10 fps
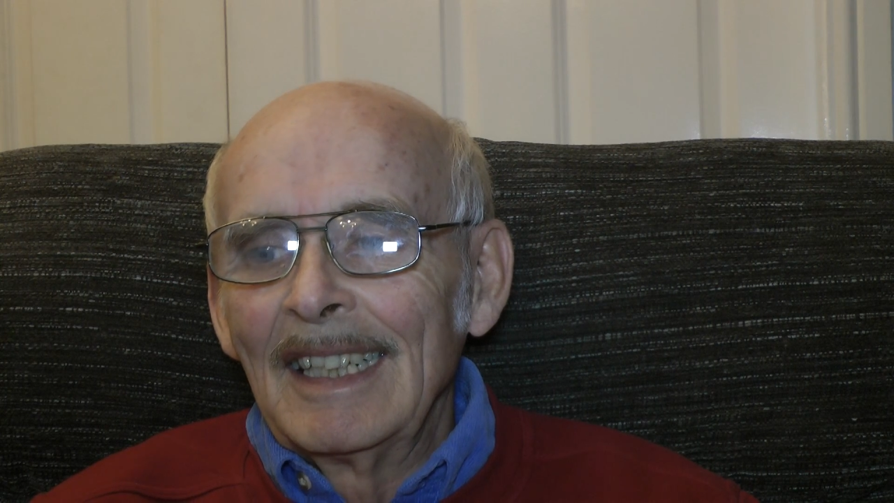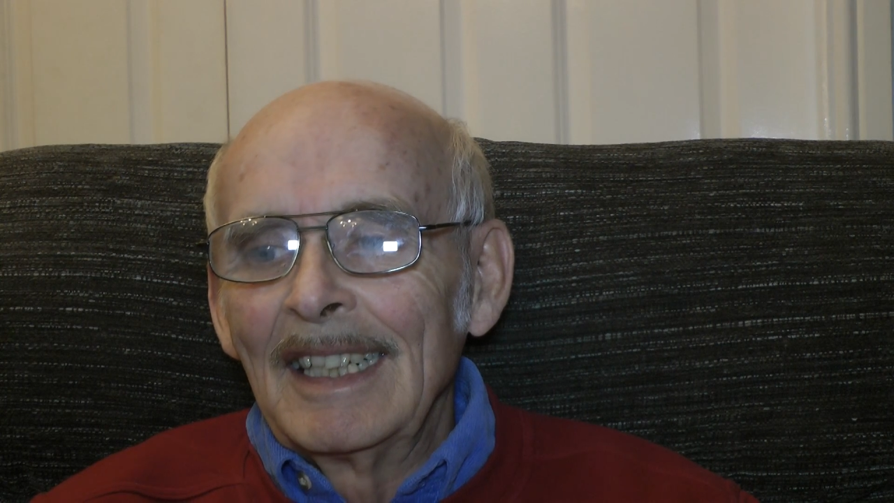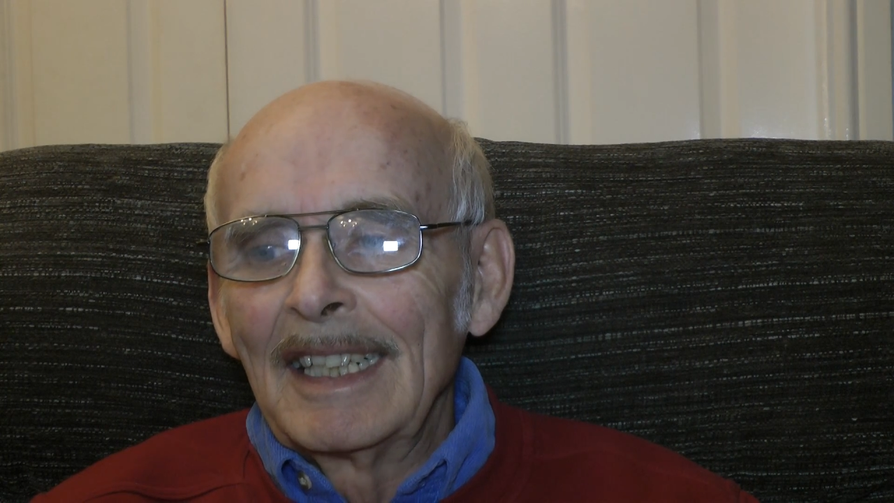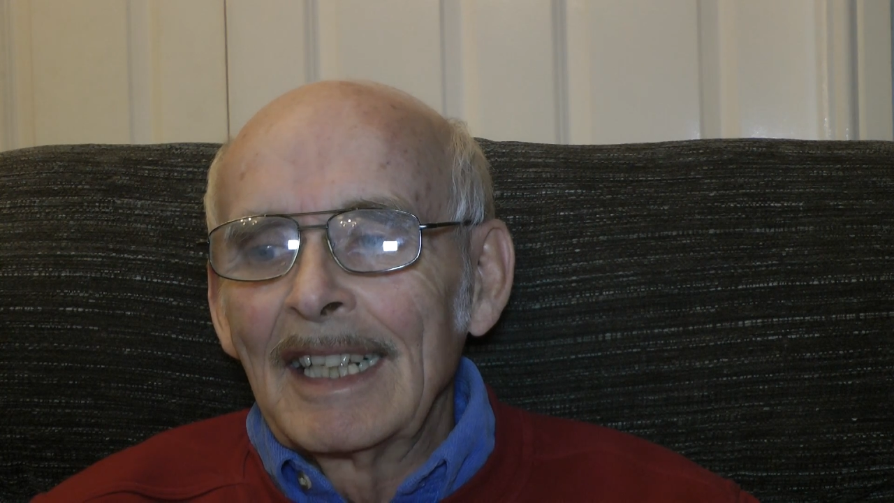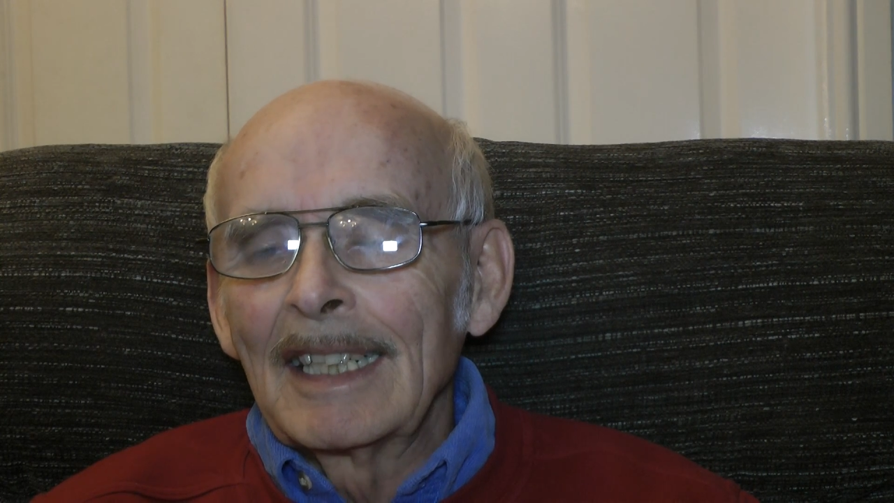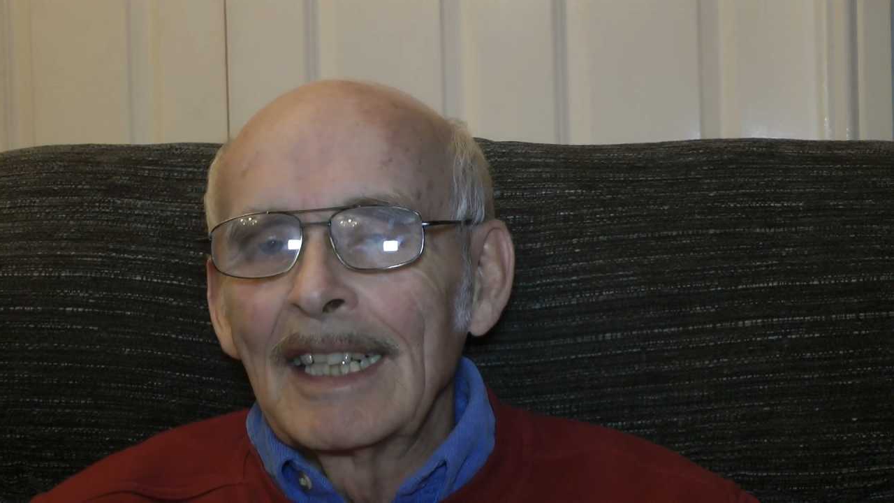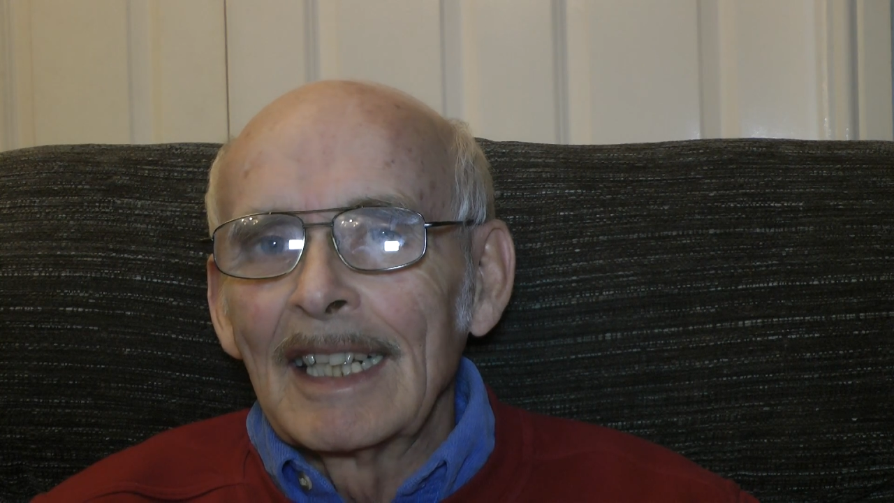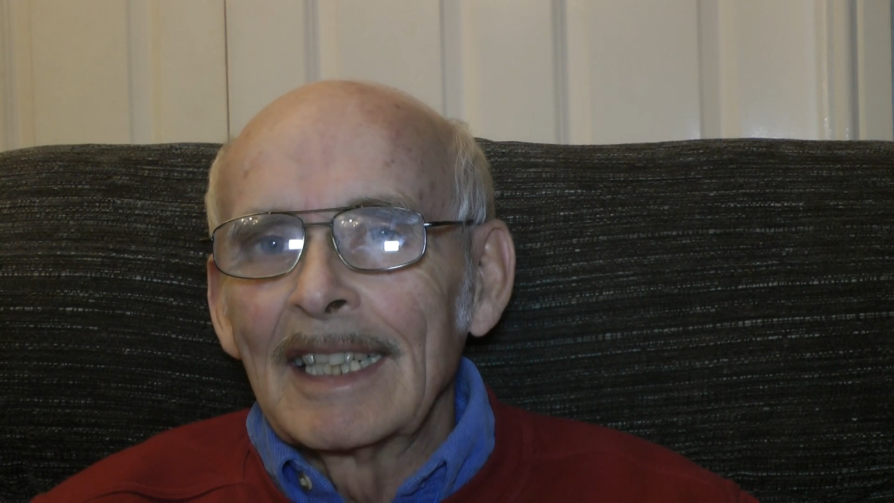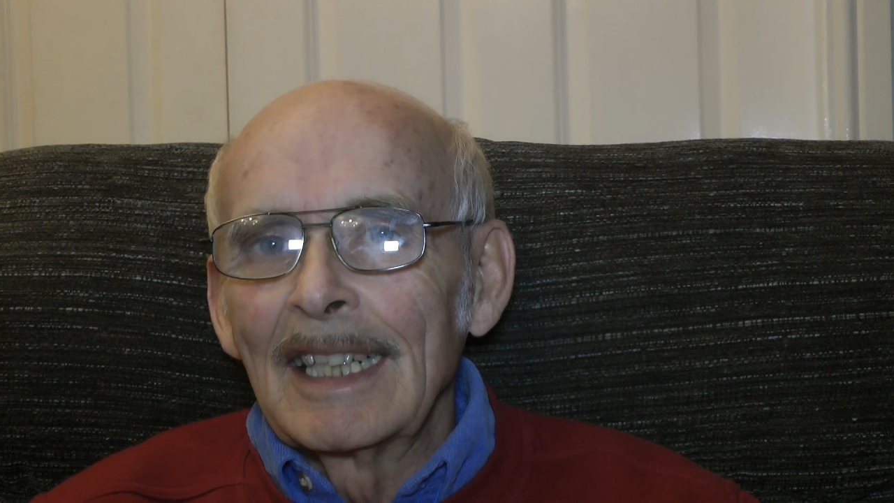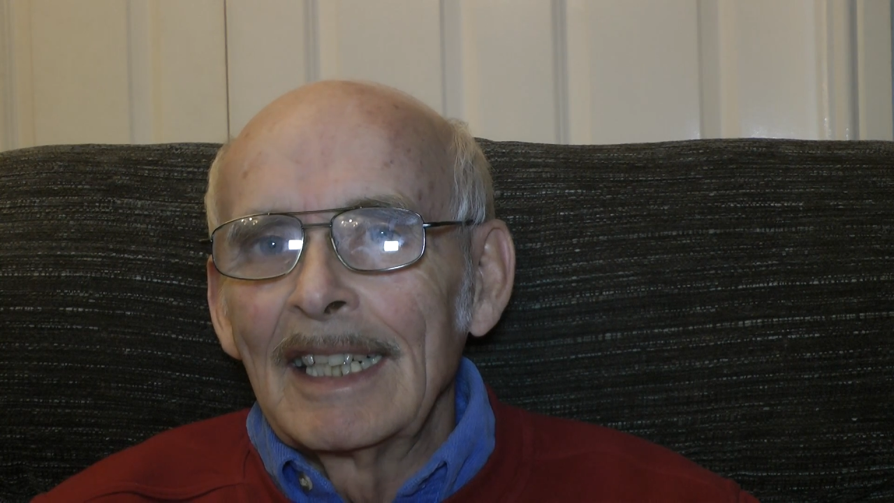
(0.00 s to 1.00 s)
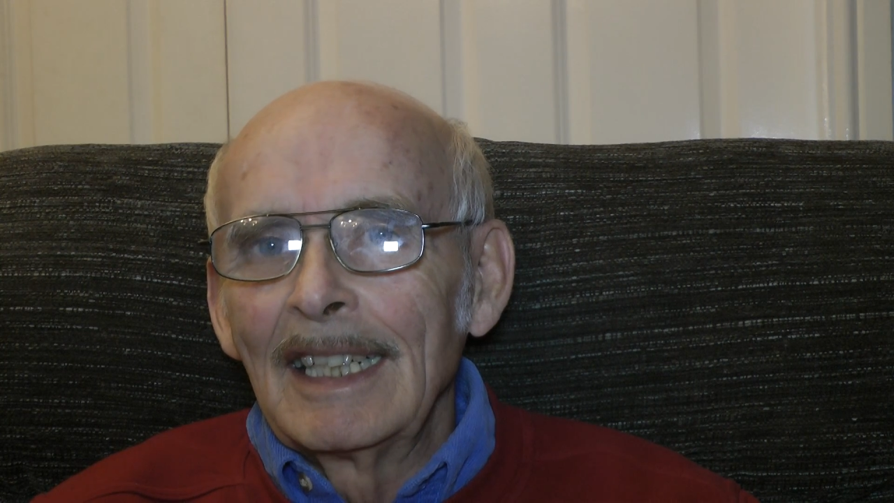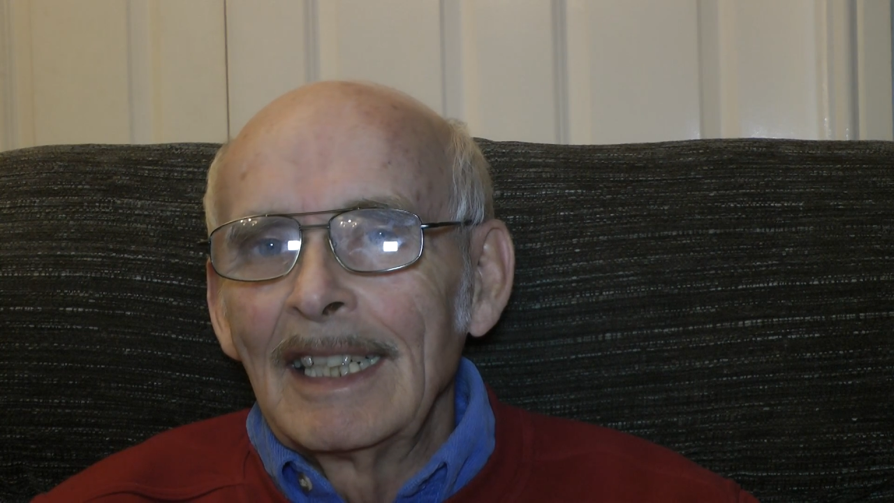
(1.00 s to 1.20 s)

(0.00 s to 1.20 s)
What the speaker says: and Tadcaster,